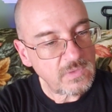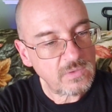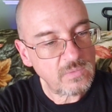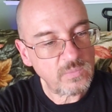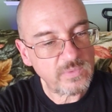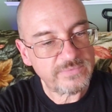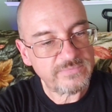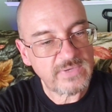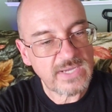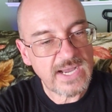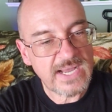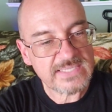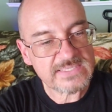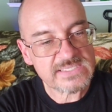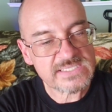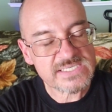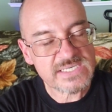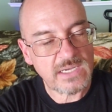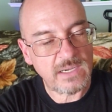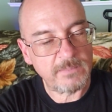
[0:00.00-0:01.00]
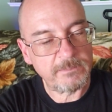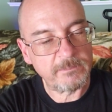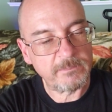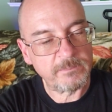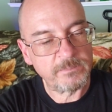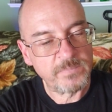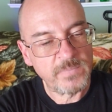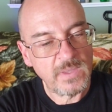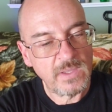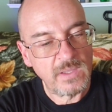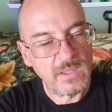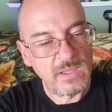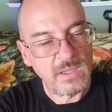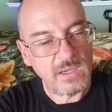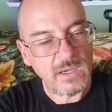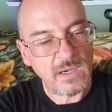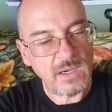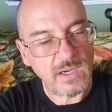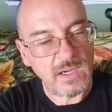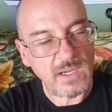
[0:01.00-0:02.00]
We've got some
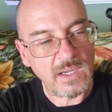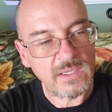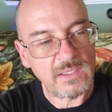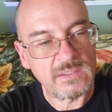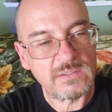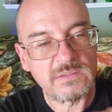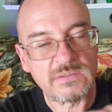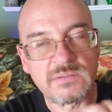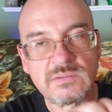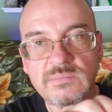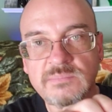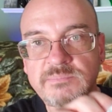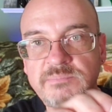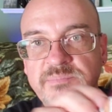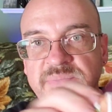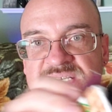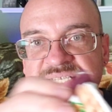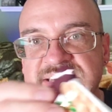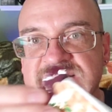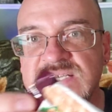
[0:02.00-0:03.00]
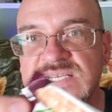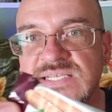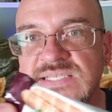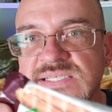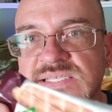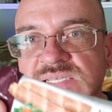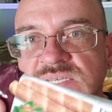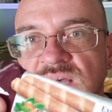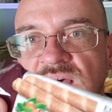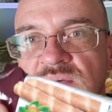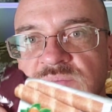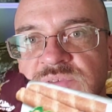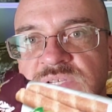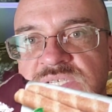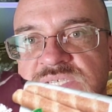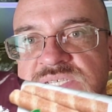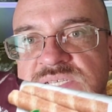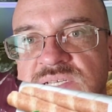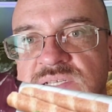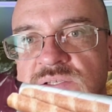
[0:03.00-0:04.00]
uh, biscuits,
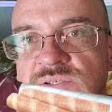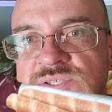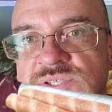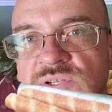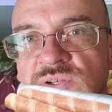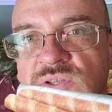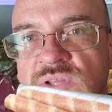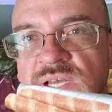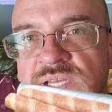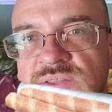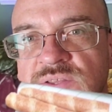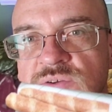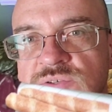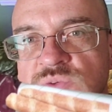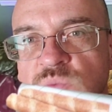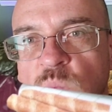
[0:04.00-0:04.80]
obviously. Those look like those